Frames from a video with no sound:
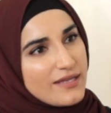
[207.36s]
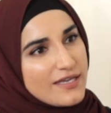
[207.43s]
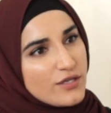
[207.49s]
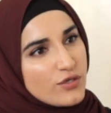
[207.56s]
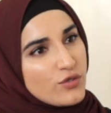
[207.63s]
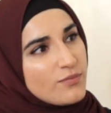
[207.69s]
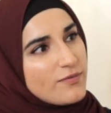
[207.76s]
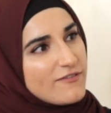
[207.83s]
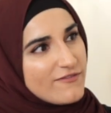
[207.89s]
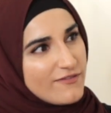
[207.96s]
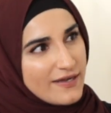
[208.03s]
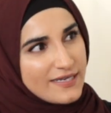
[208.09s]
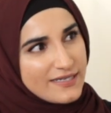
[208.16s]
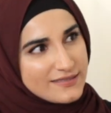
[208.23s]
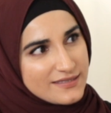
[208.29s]
like, you'd be
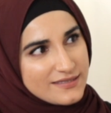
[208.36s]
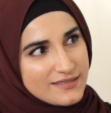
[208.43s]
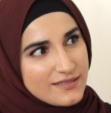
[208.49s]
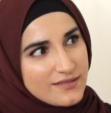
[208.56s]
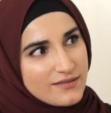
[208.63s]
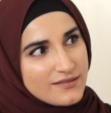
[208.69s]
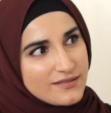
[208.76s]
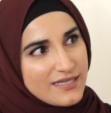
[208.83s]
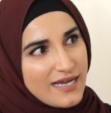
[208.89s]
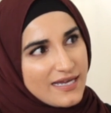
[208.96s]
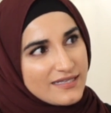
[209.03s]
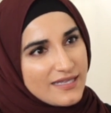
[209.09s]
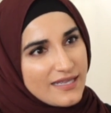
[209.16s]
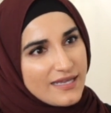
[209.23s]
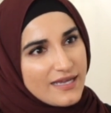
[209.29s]
fine as a single
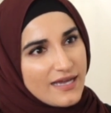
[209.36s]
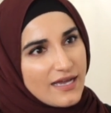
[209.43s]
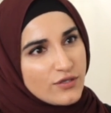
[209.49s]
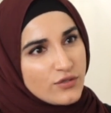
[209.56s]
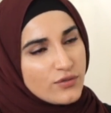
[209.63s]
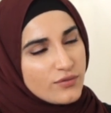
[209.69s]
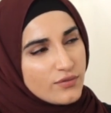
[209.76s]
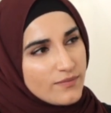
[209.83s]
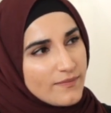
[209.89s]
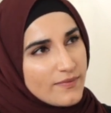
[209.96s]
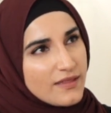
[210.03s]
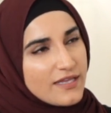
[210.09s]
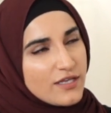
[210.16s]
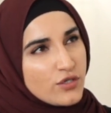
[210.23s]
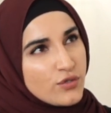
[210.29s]
dad. Like,
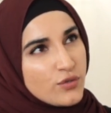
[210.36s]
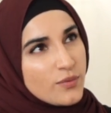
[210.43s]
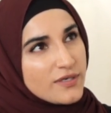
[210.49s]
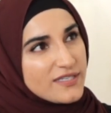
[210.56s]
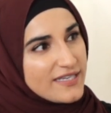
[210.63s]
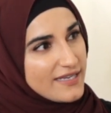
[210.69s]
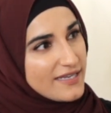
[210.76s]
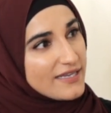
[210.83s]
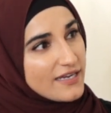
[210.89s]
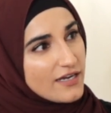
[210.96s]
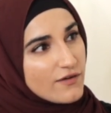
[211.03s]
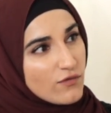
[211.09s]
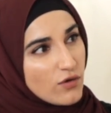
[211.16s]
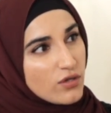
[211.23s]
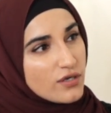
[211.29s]
you were taking
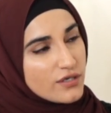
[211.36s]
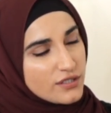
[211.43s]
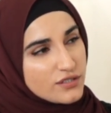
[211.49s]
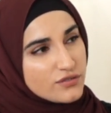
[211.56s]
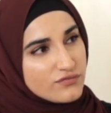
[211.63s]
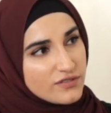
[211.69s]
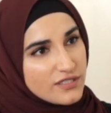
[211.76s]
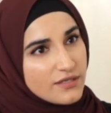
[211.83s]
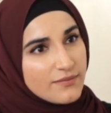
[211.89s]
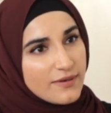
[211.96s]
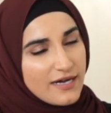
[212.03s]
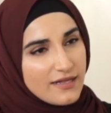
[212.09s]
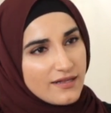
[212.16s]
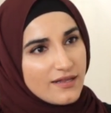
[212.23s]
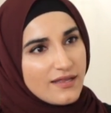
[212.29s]
care of all her needs really
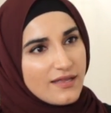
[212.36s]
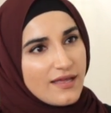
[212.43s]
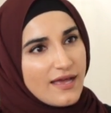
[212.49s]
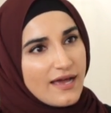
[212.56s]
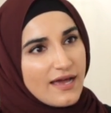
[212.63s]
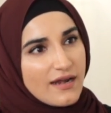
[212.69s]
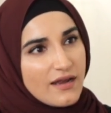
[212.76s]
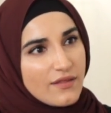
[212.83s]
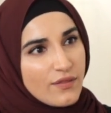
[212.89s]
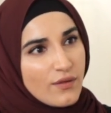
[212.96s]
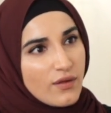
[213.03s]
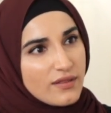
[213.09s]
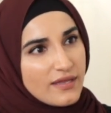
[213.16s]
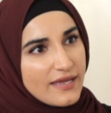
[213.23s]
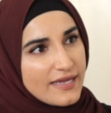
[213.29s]
well. And I
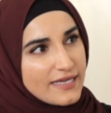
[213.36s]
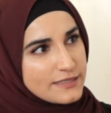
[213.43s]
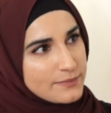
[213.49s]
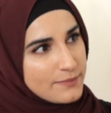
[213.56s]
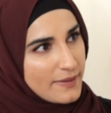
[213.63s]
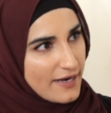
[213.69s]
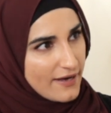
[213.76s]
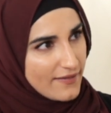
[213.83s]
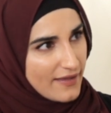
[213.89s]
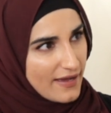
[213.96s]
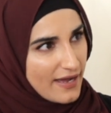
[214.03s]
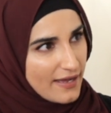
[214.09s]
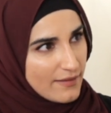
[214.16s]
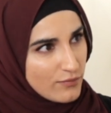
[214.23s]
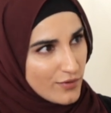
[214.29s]
thought, like, it's better that
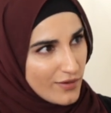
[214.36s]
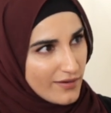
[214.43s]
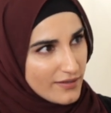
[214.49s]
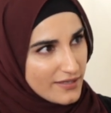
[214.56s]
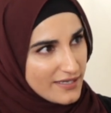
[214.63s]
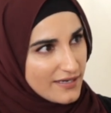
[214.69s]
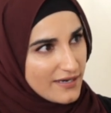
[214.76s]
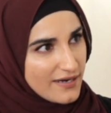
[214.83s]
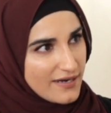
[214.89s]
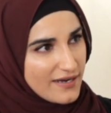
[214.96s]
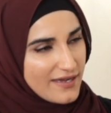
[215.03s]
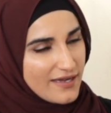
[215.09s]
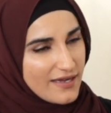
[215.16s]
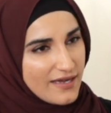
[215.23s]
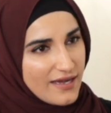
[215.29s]
I'm not here.
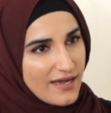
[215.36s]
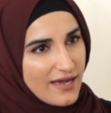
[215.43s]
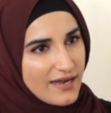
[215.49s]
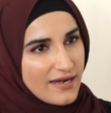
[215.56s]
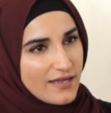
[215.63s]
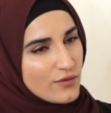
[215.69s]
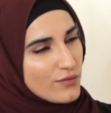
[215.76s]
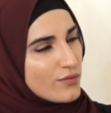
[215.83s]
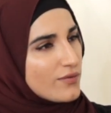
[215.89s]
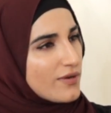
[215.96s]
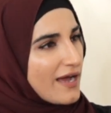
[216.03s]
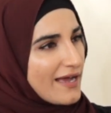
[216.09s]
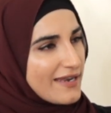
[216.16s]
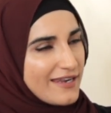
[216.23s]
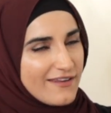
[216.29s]
And
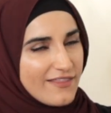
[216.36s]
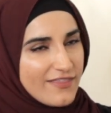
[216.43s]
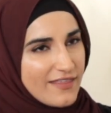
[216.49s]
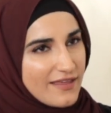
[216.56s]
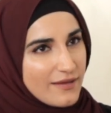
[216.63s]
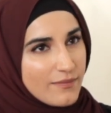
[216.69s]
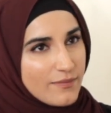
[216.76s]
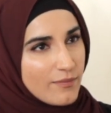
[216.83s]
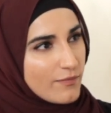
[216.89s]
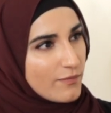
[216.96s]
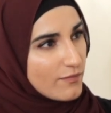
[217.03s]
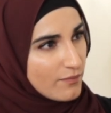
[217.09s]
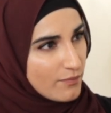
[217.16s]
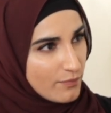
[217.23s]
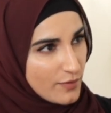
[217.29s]
I didn't think
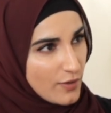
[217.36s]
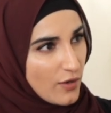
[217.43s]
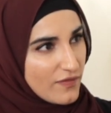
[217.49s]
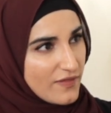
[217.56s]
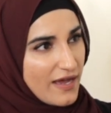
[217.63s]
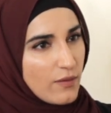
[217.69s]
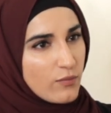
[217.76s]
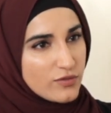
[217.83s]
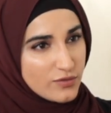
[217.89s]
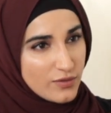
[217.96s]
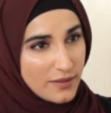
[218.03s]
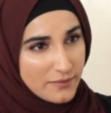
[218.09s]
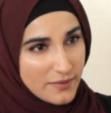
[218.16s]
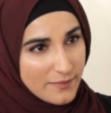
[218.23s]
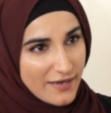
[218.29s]
beyond that, what do
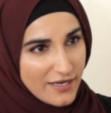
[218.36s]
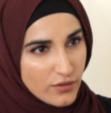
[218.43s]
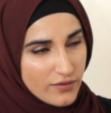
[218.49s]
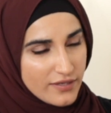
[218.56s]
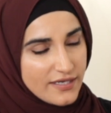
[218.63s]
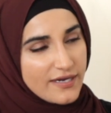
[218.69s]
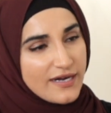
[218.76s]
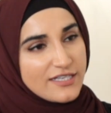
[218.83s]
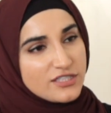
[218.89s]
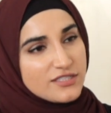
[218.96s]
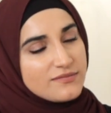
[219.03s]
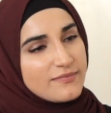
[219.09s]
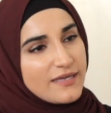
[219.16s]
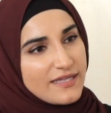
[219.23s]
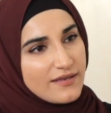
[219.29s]
I mean by not here? I
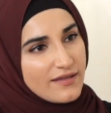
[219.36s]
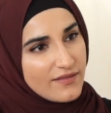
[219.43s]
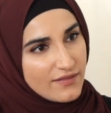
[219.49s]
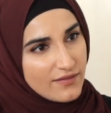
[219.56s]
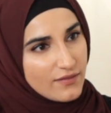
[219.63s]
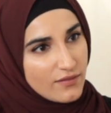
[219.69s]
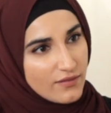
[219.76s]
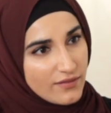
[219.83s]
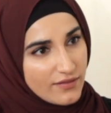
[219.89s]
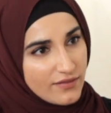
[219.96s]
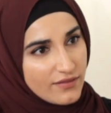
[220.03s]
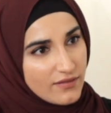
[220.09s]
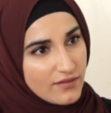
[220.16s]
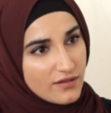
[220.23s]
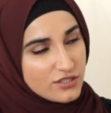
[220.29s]
just meant
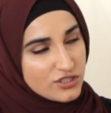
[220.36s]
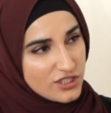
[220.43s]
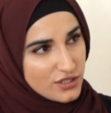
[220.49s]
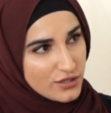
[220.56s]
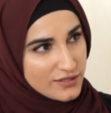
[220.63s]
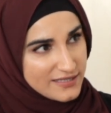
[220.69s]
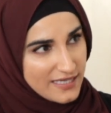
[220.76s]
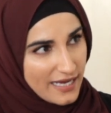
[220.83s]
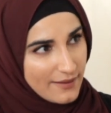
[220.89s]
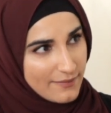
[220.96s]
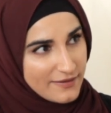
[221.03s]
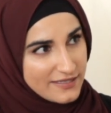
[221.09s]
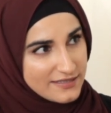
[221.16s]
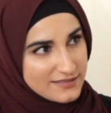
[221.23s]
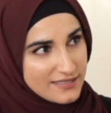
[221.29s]
she looks
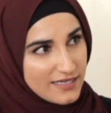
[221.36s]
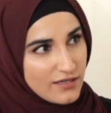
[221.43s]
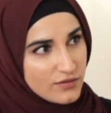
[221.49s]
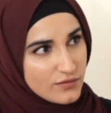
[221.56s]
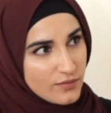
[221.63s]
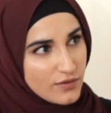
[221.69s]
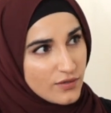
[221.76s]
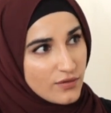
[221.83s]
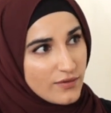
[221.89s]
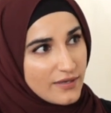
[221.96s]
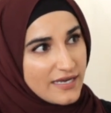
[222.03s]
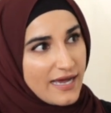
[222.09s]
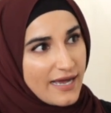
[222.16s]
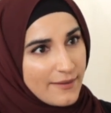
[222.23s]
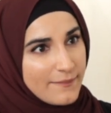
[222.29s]
happy and settled with you,
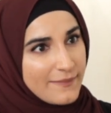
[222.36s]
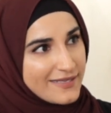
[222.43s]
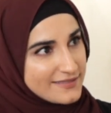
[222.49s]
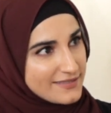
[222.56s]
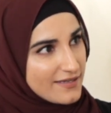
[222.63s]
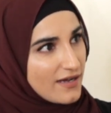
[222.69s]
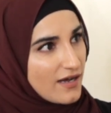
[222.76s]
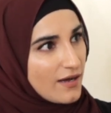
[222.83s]
and I'm messing it